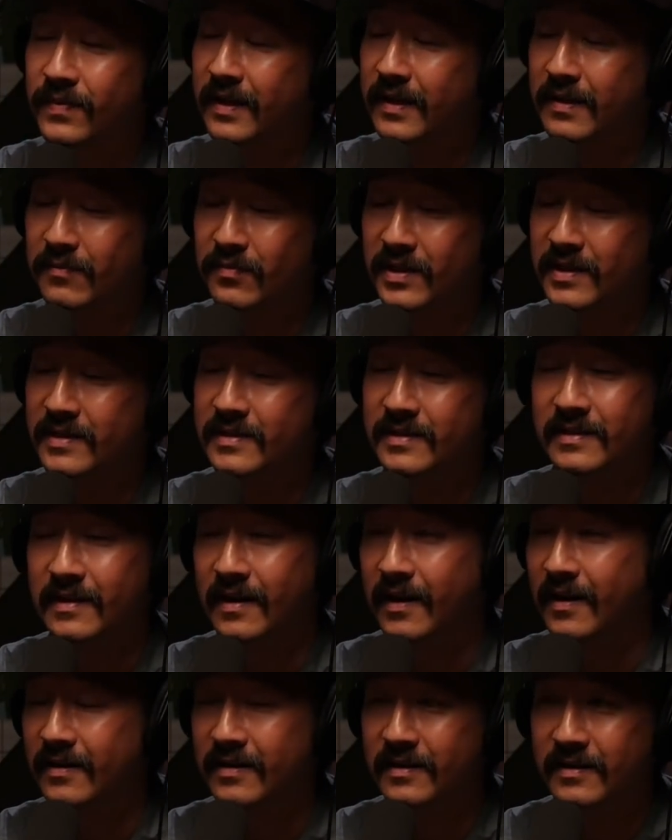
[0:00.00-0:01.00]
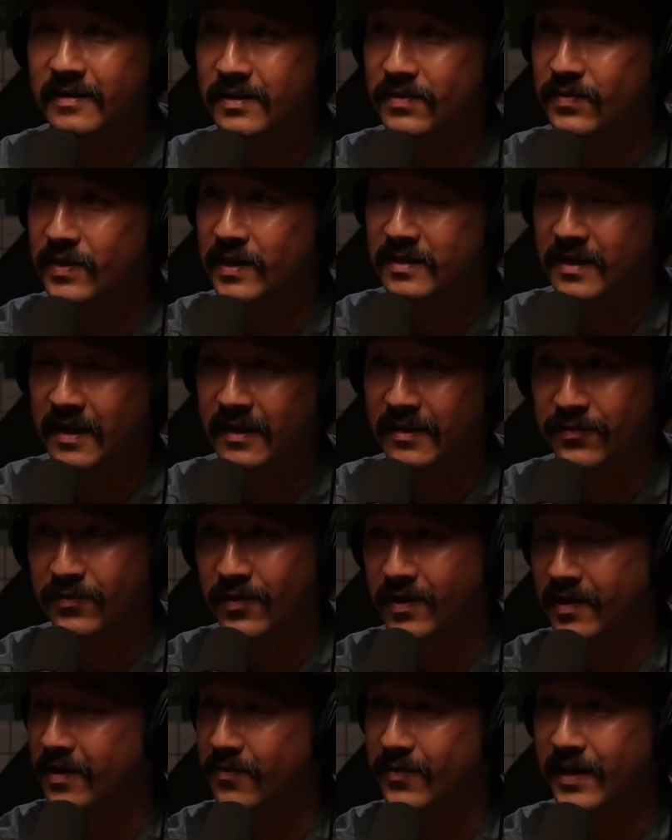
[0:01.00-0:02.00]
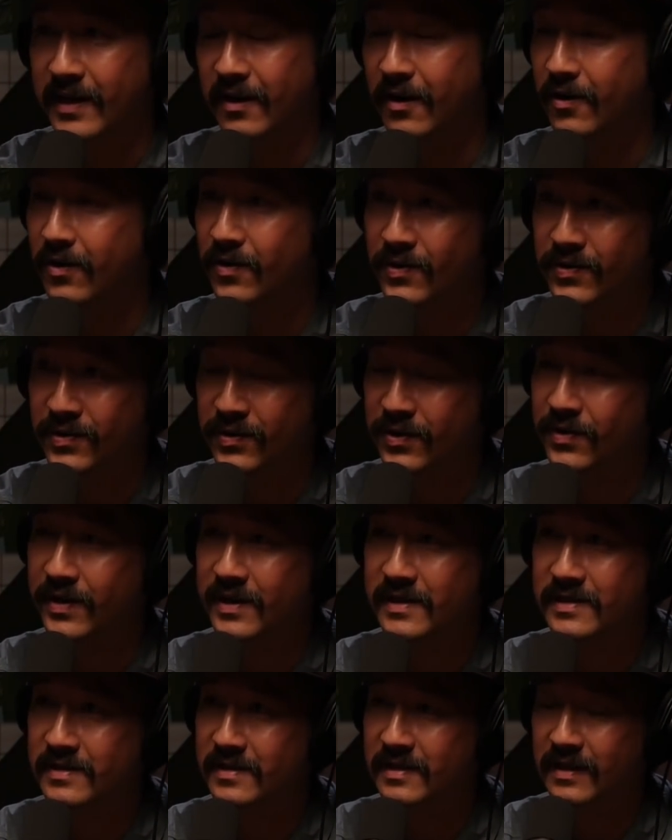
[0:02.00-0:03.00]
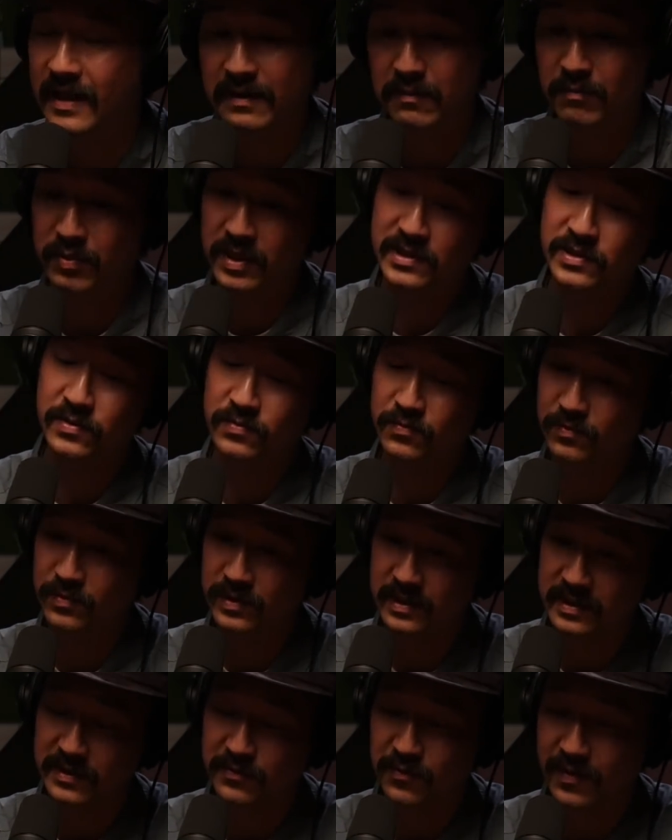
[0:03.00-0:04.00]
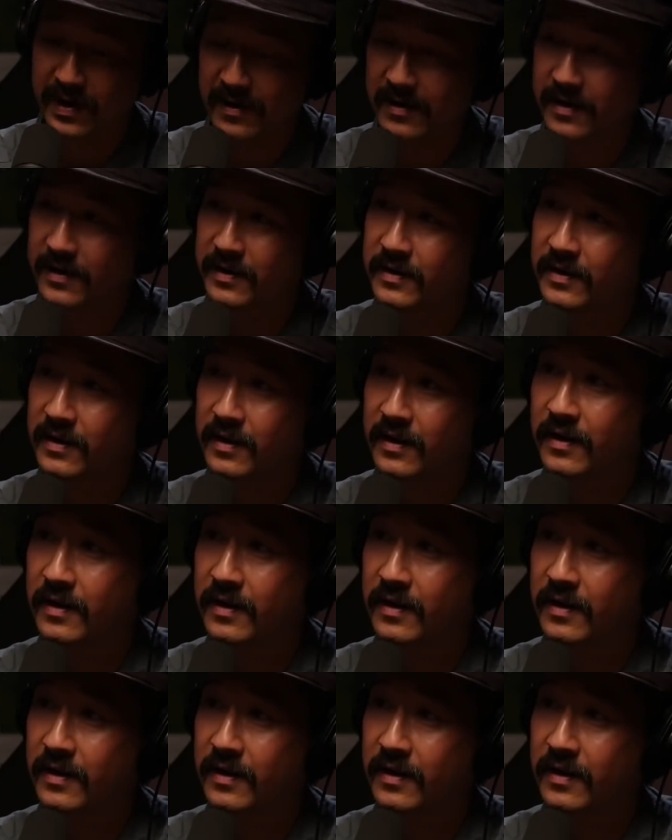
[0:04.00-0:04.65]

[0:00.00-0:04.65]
like Balenciagas, we get Saint Laurent, we get all the crazy like plus really rare,